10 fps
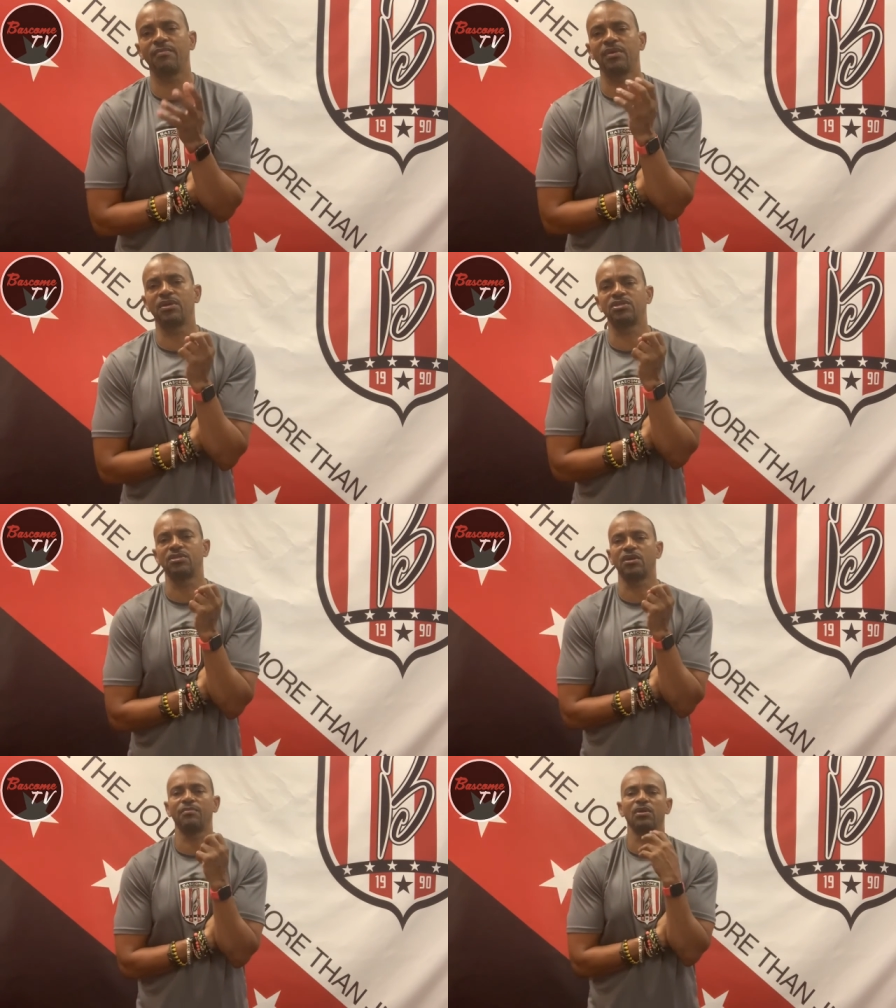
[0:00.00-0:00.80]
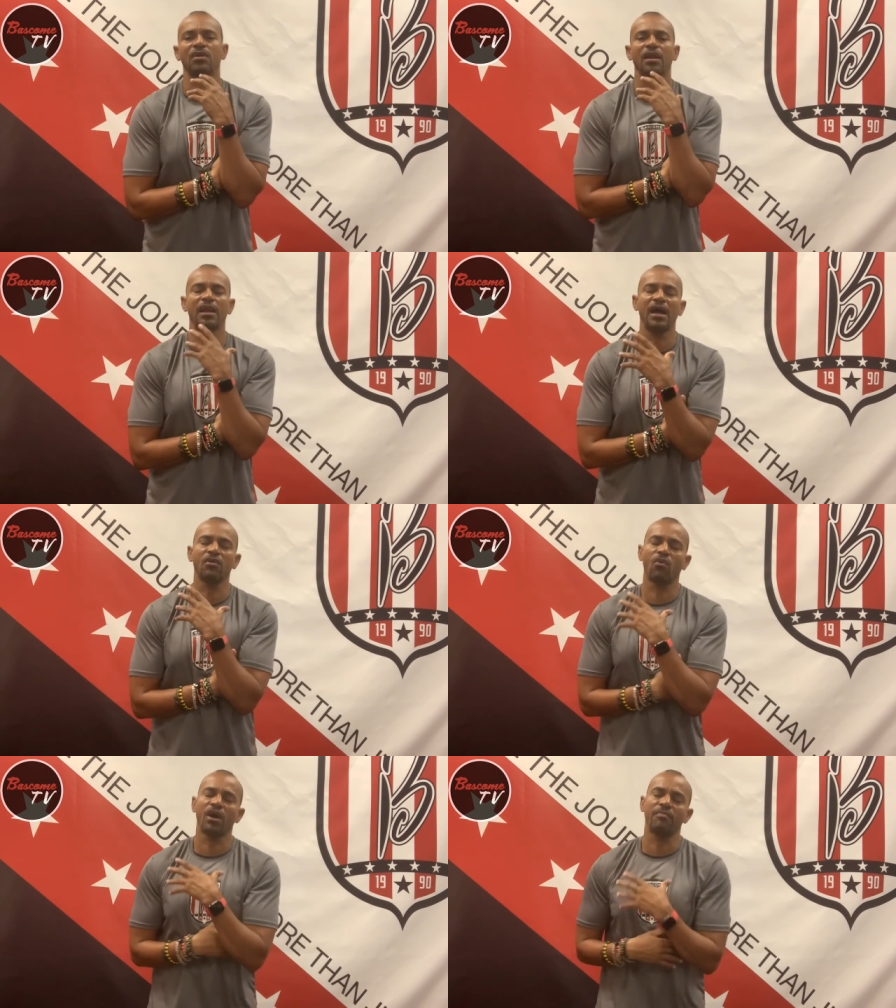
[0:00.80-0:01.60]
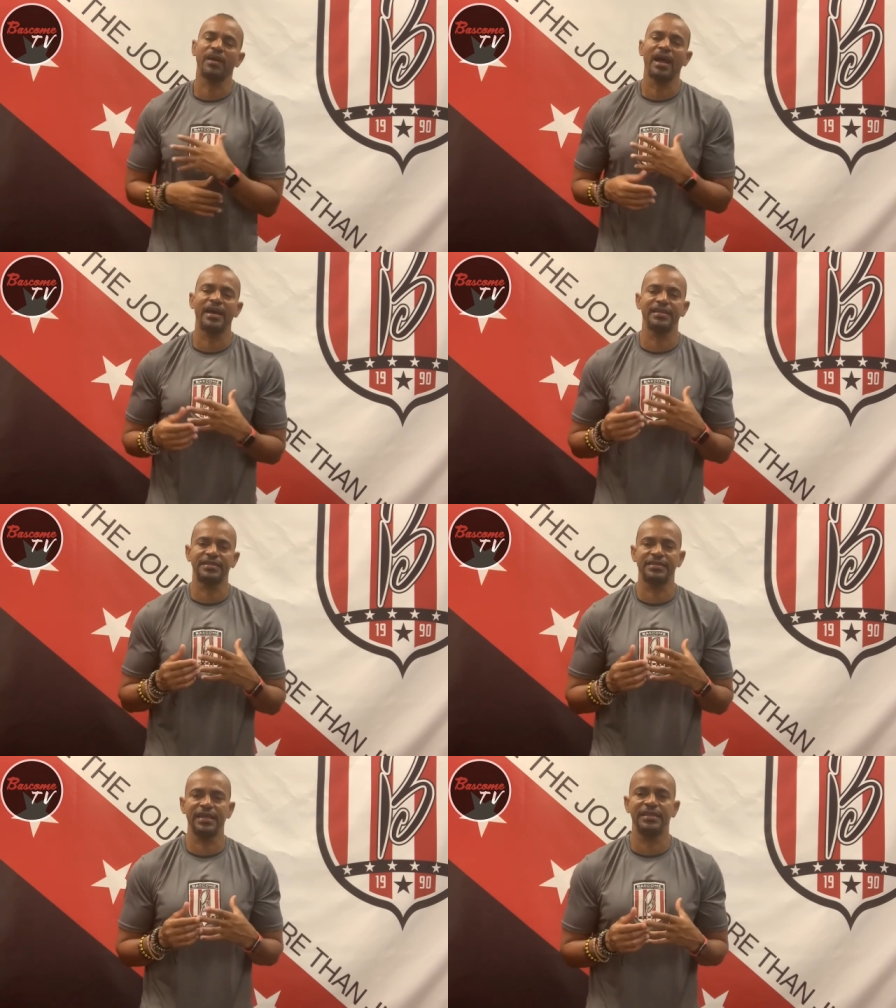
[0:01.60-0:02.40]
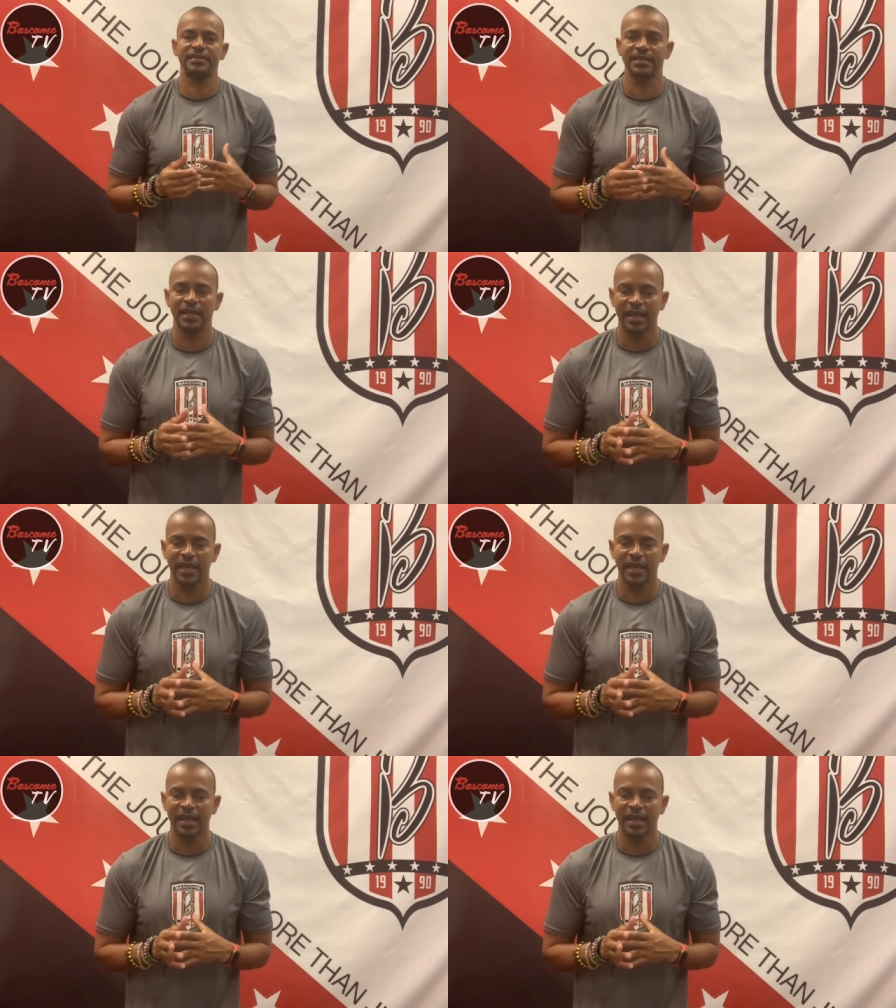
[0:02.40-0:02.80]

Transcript: because she's going to be doing a lot of work behind the scenes,